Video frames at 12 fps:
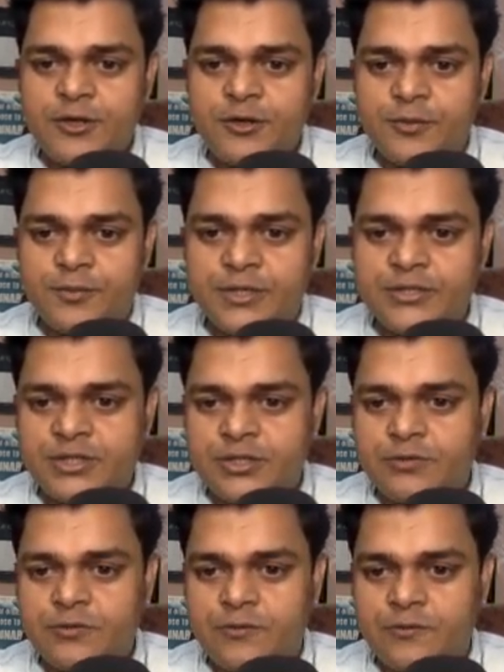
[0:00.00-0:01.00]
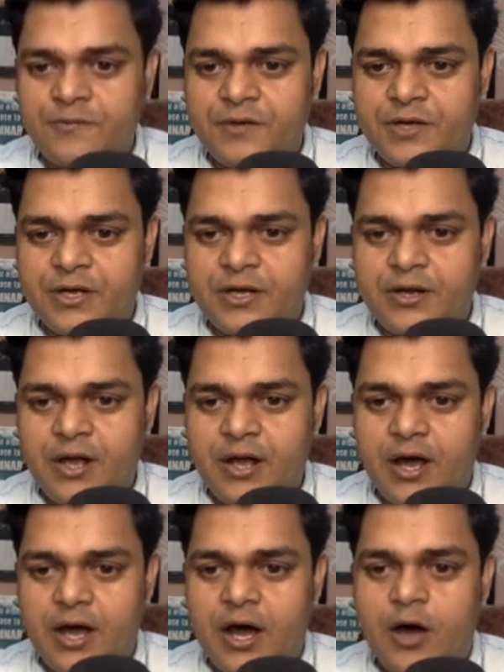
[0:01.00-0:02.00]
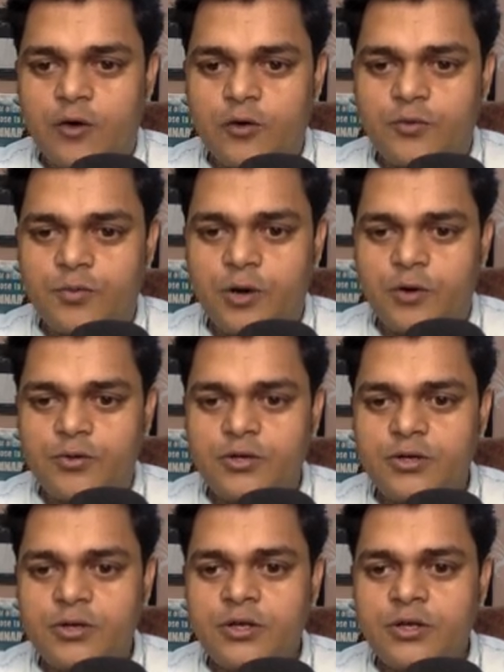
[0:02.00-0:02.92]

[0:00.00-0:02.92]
you must need to configure outbound.